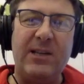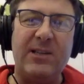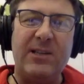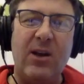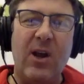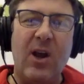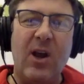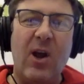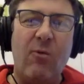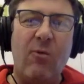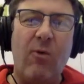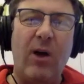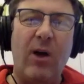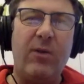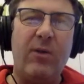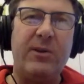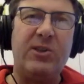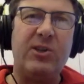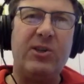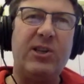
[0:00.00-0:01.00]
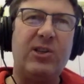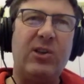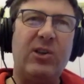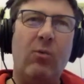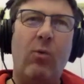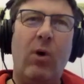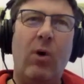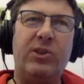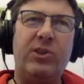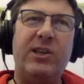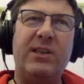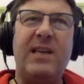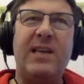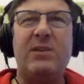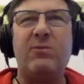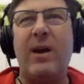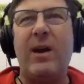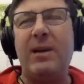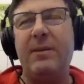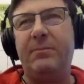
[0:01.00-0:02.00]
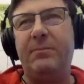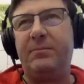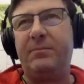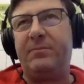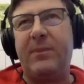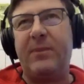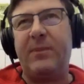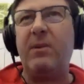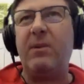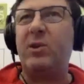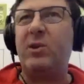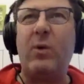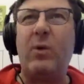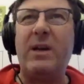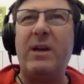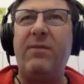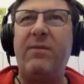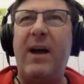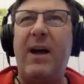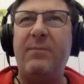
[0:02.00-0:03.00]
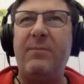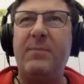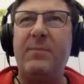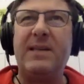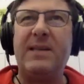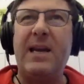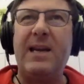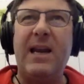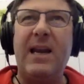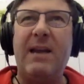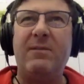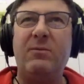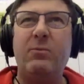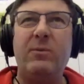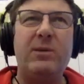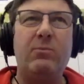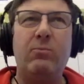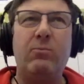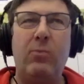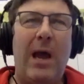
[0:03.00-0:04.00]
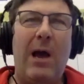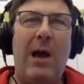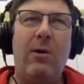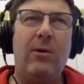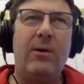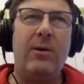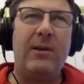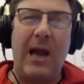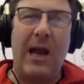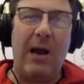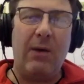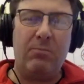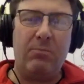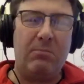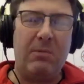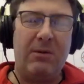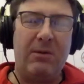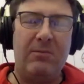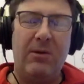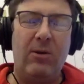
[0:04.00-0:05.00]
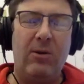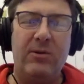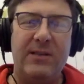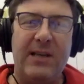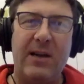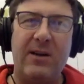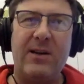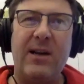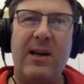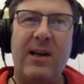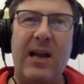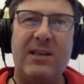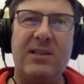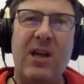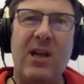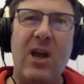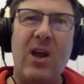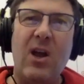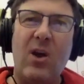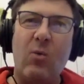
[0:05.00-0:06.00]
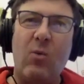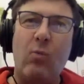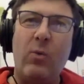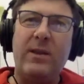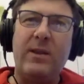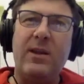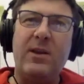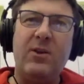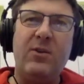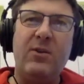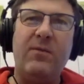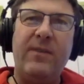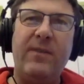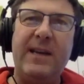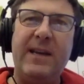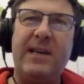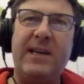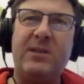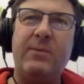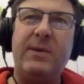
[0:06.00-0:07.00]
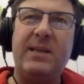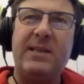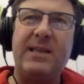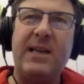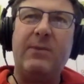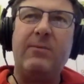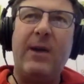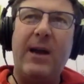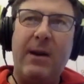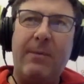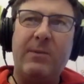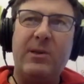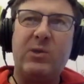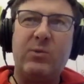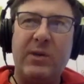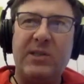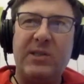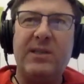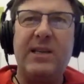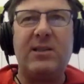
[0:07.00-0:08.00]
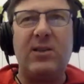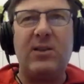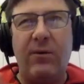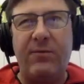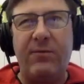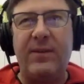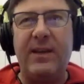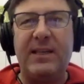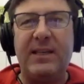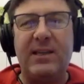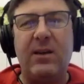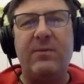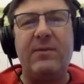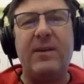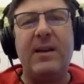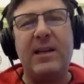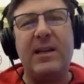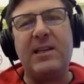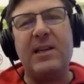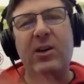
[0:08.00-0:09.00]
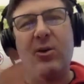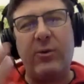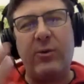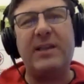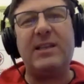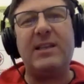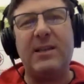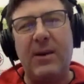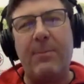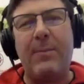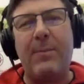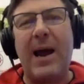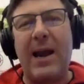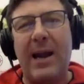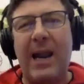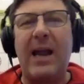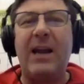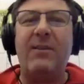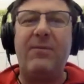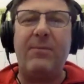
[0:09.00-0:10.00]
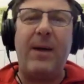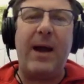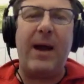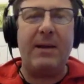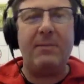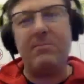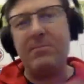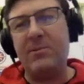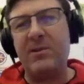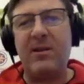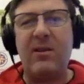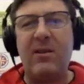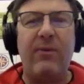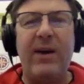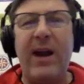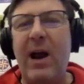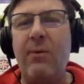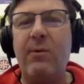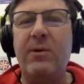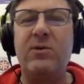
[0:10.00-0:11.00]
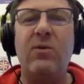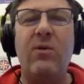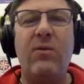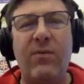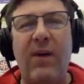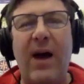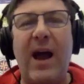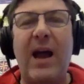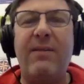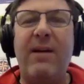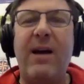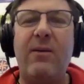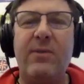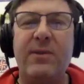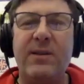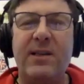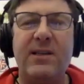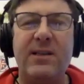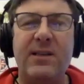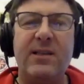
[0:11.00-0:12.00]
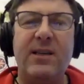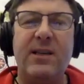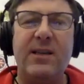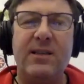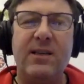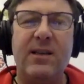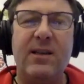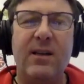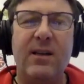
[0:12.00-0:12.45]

So rather a traditional watch, it says, right, you've got 25% left, which how long is that going to last? With the new Fenix, we can say, right, I'm going to switch this off. This increases your battery life by 3 hours or 5 hours, isn't it?